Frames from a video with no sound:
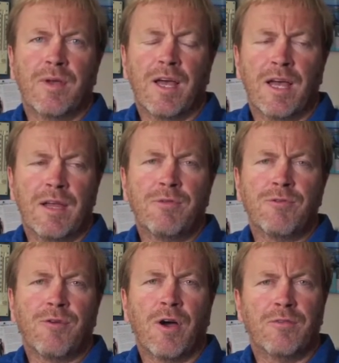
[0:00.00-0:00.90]
every
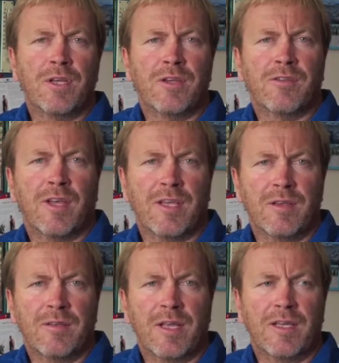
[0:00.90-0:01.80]
5 years
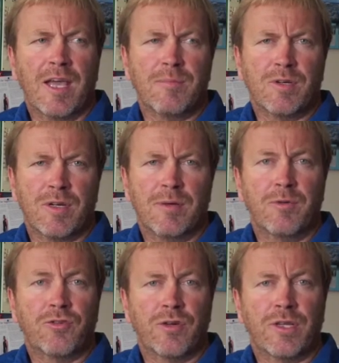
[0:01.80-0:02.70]
they capture
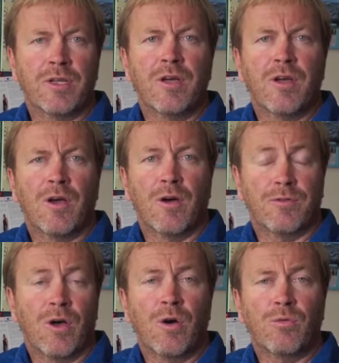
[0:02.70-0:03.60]
imagery of
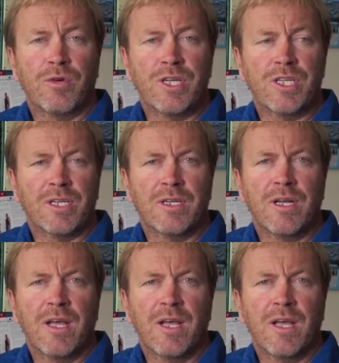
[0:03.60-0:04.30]
the whole region,